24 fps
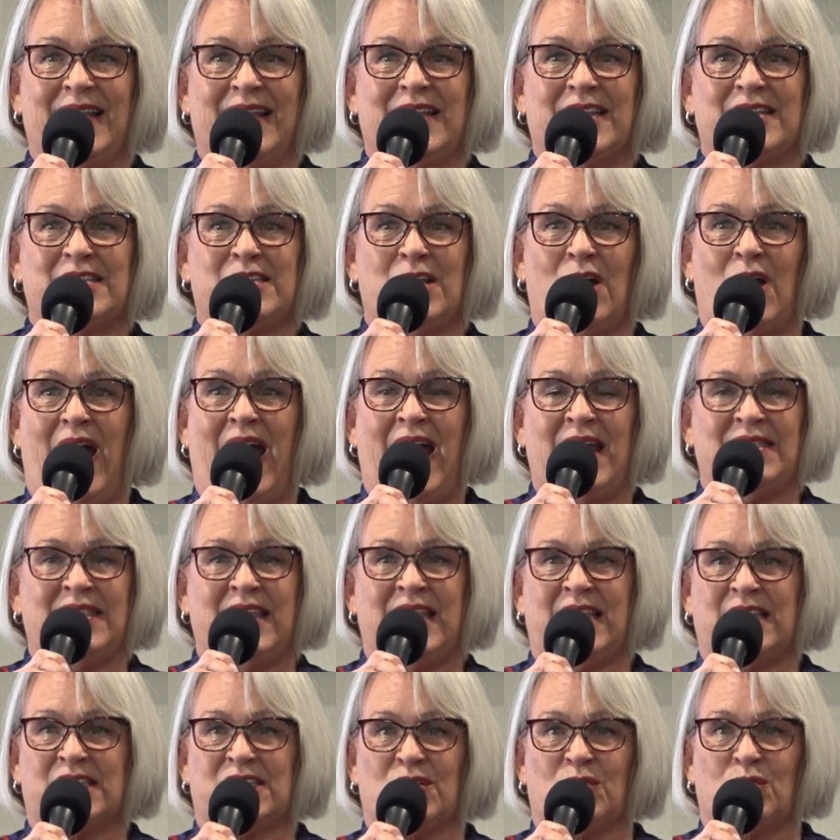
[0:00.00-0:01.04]
So I
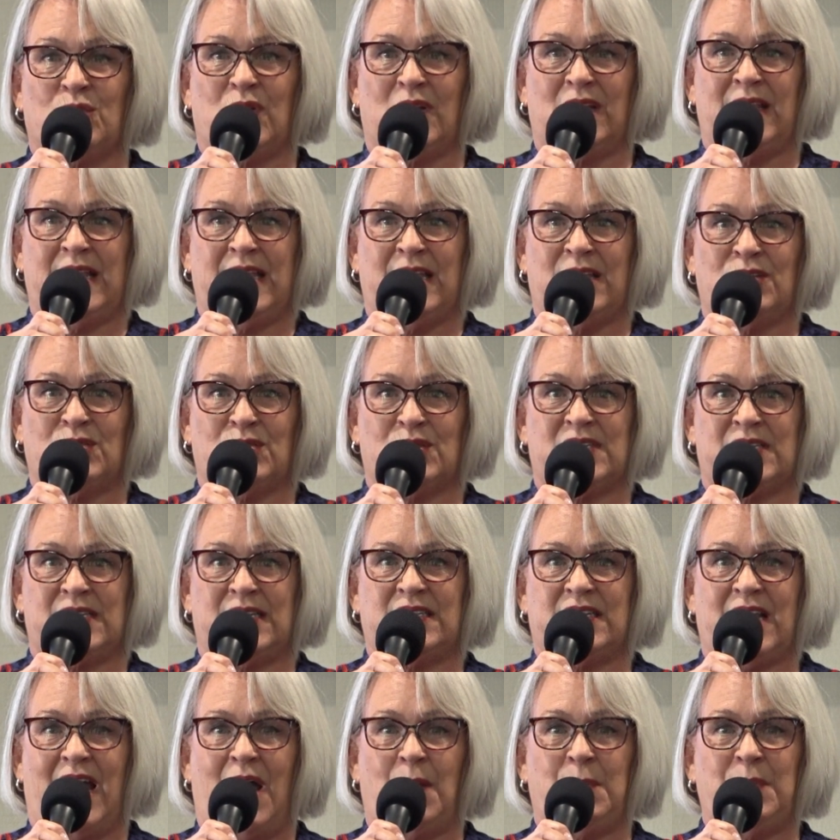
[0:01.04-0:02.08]
think it's a really
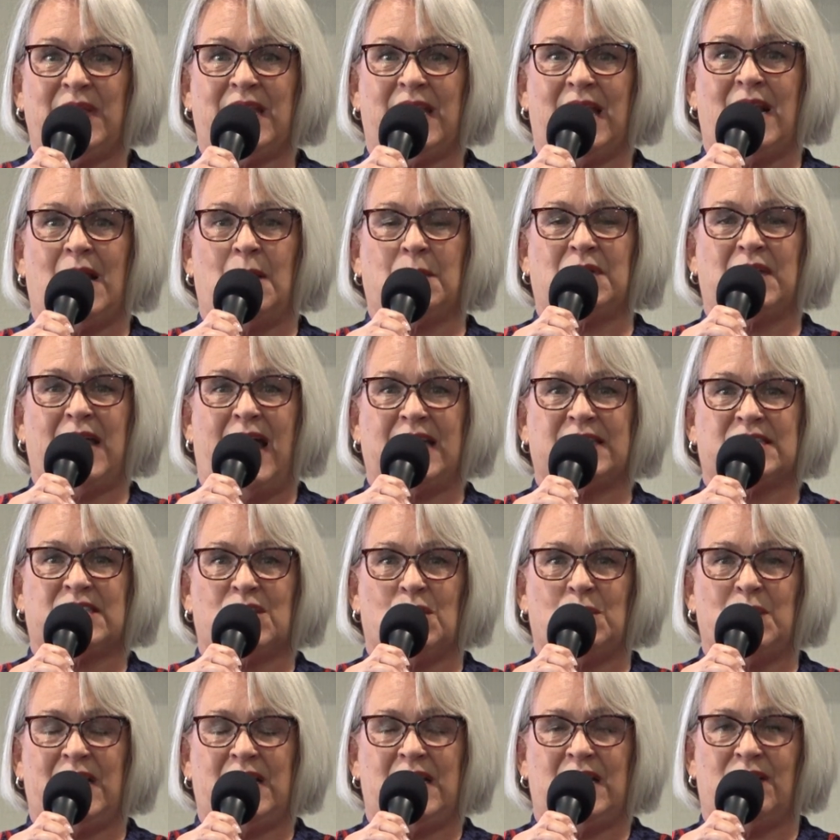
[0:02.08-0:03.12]
interesting topic, and I'm glad
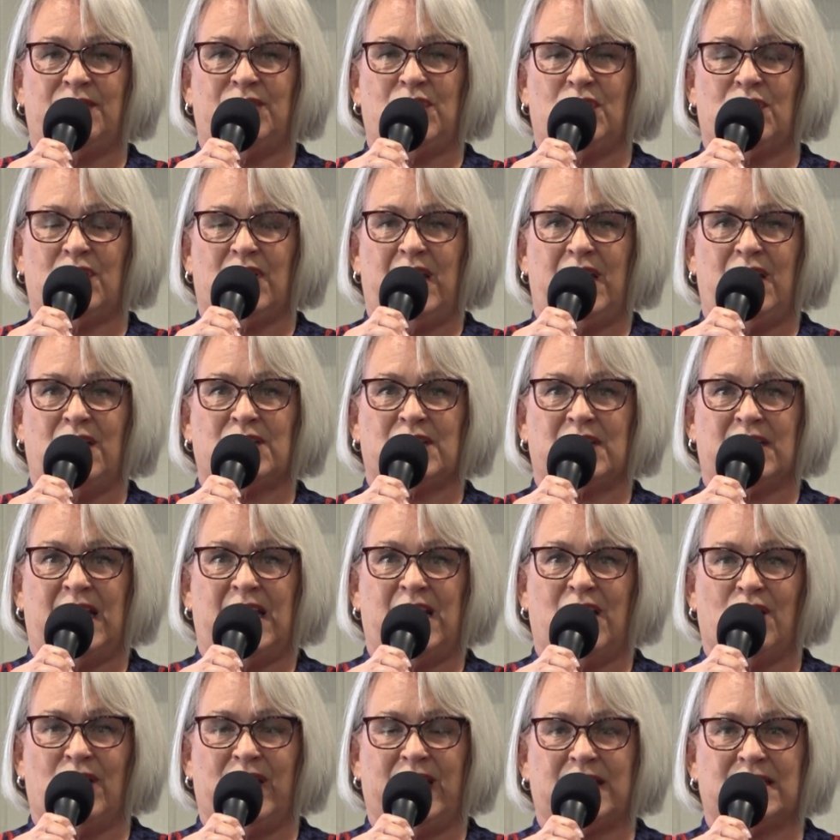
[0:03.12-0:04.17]
so many of you are here to
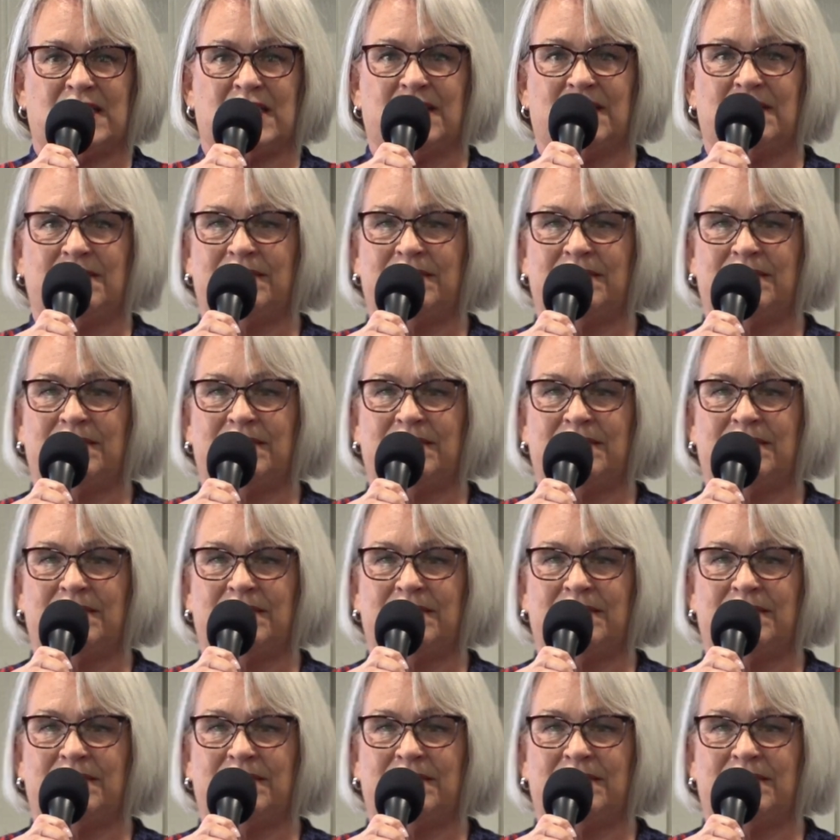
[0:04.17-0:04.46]
hear it.